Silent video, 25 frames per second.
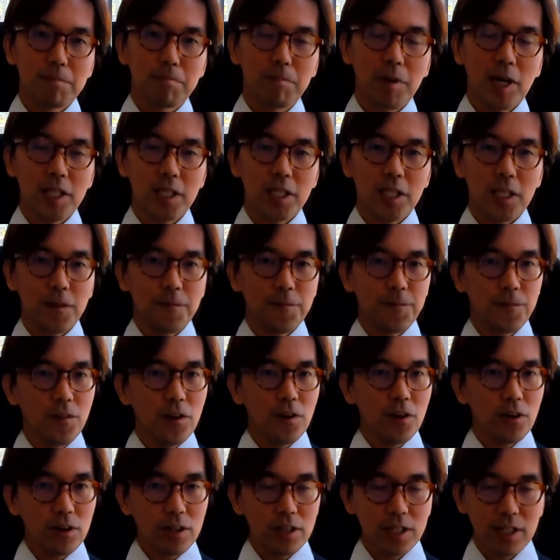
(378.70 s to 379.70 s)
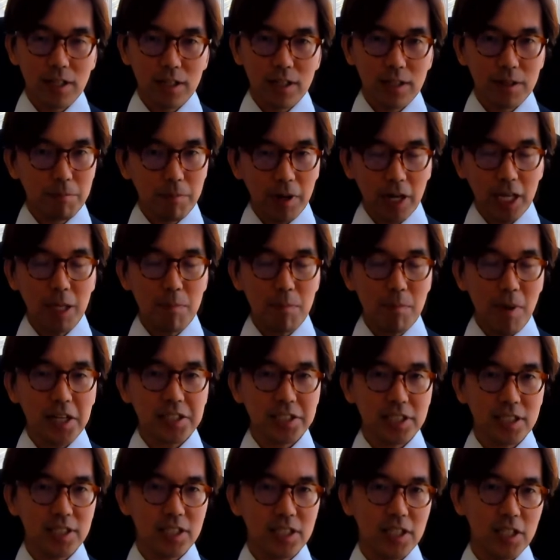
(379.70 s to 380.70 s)
But if you're, but
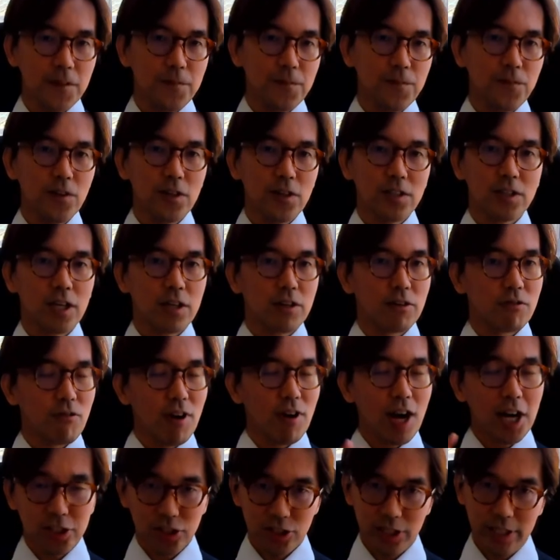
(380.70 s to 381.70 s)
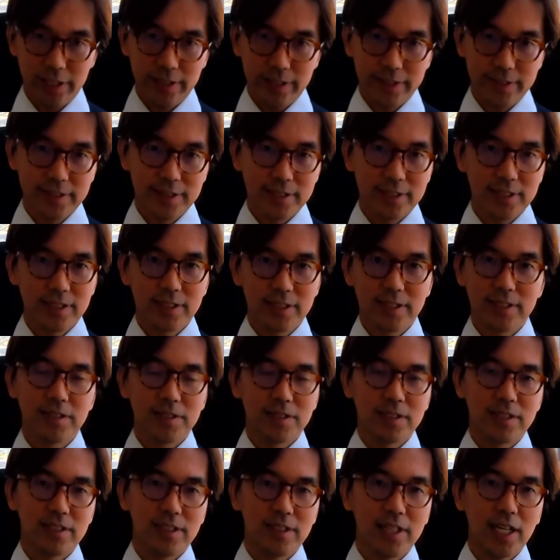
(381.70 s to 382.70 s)
imagine if you're not rushing.
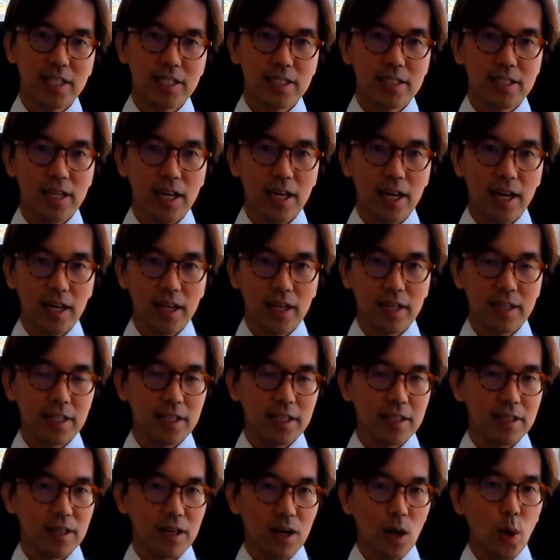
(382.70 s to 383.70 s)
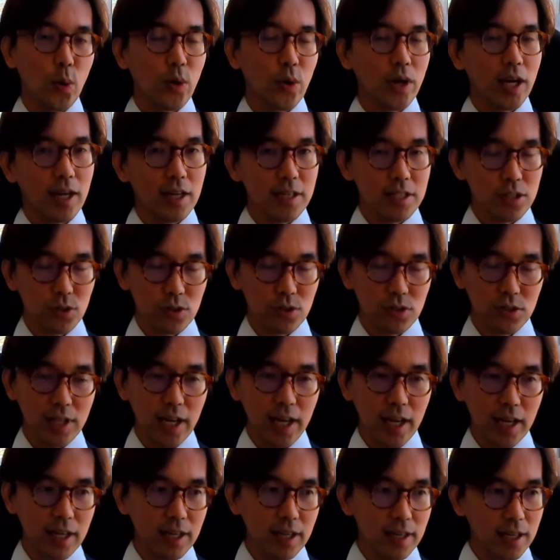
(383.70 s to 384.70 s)
Let's say, okay, so
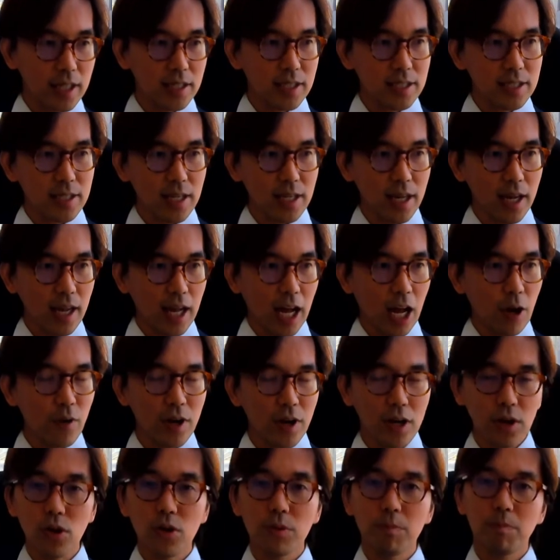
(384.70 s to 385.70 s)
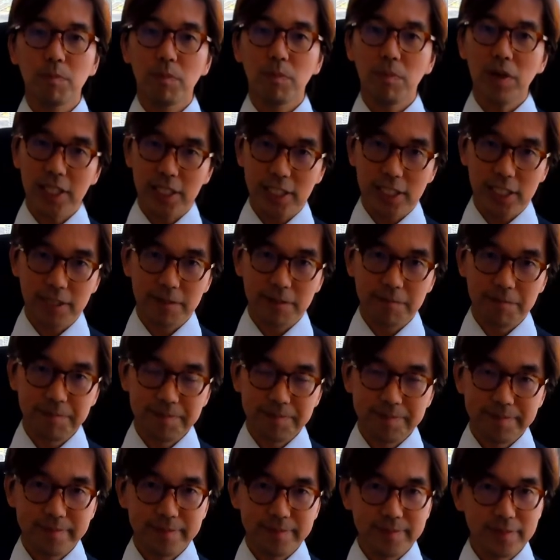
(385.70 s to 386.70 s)
today, let's say I want to go to the beach.
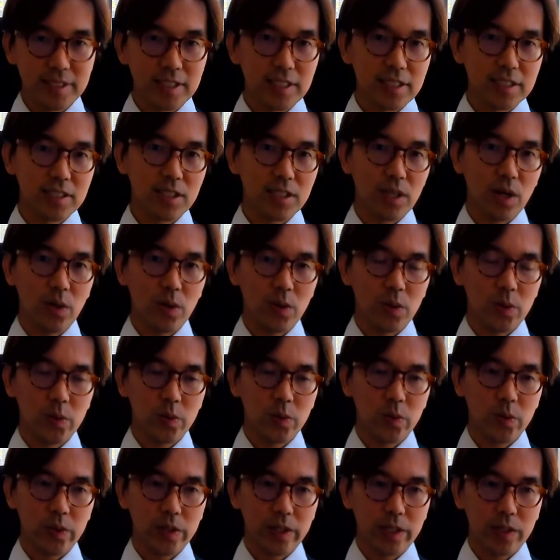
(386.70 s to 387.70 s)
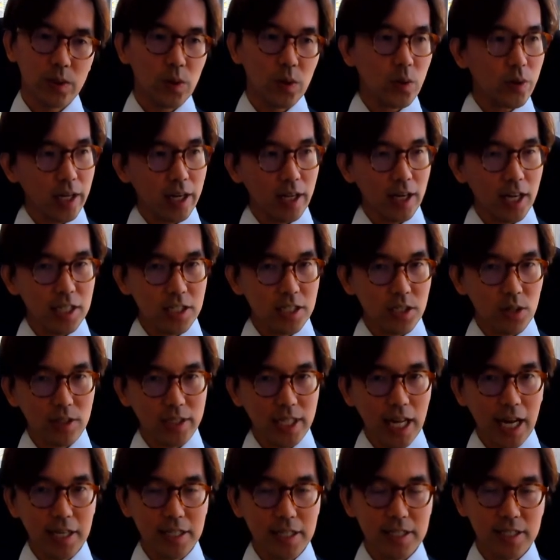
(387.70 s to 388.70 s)
So, okay, let's call
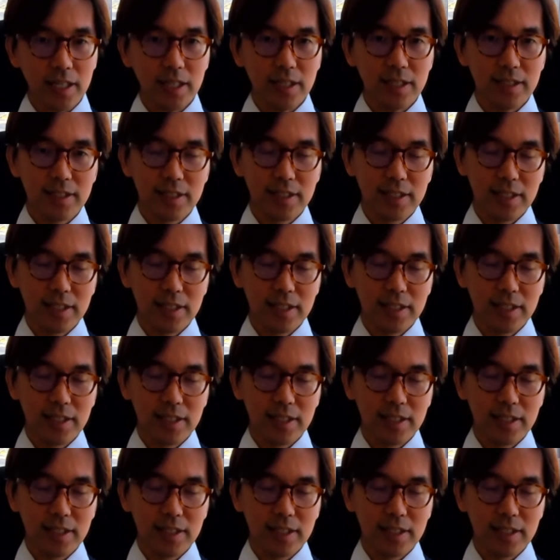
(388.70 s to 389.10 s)
taxi.